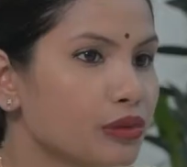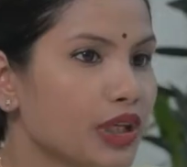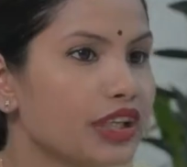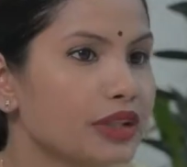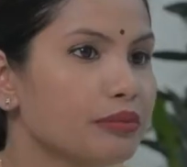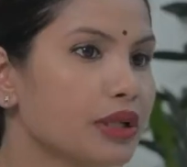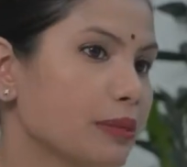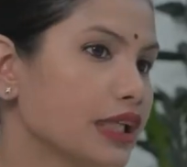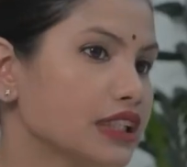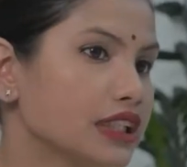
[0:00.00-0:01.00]
we are
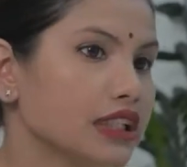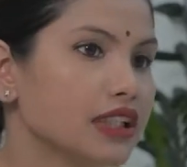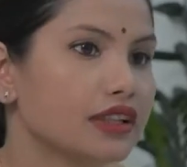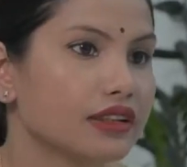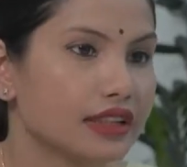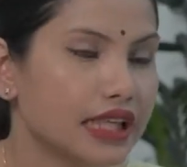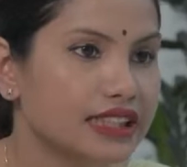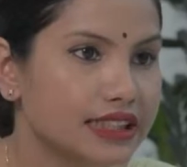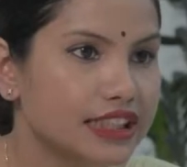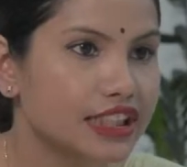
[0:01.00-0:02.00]
implementing
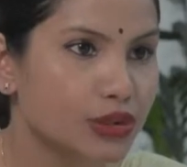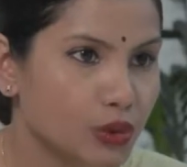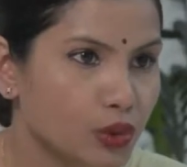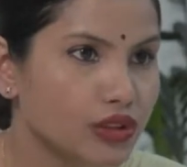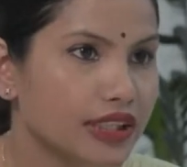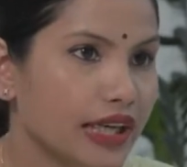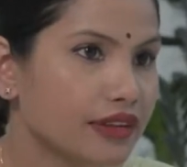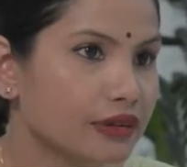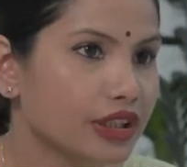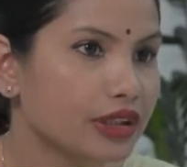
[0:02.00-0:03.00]
SDG goals
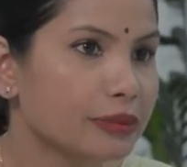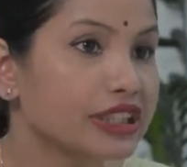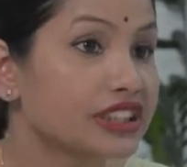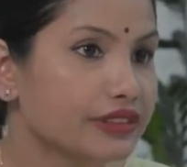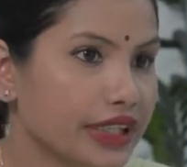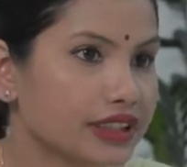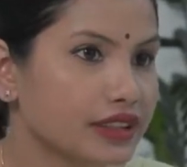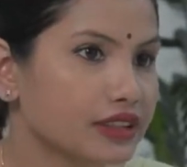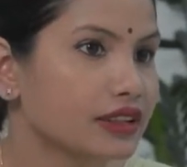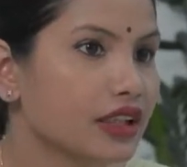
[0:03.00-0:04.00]
and we are being
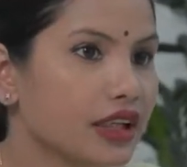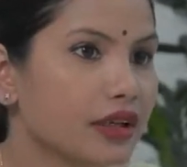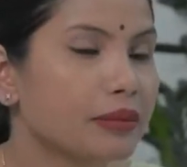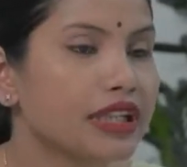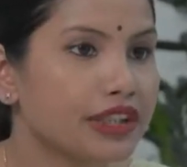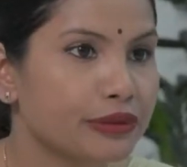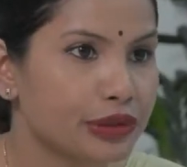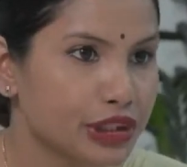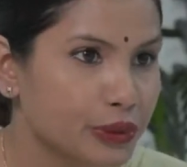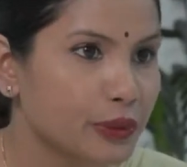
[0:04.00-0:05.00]
directed by the
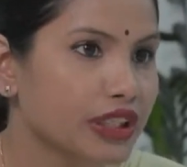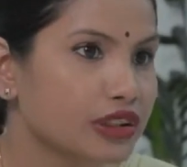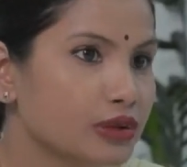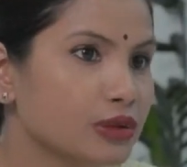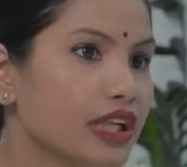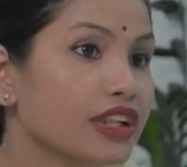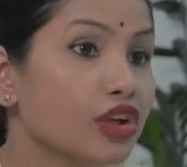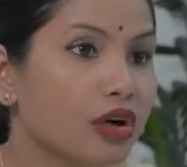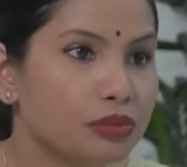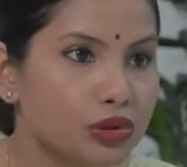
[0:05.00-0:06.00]
UN to
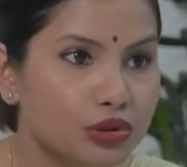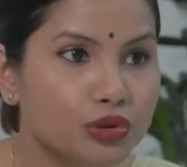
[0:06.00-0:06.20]
adopt those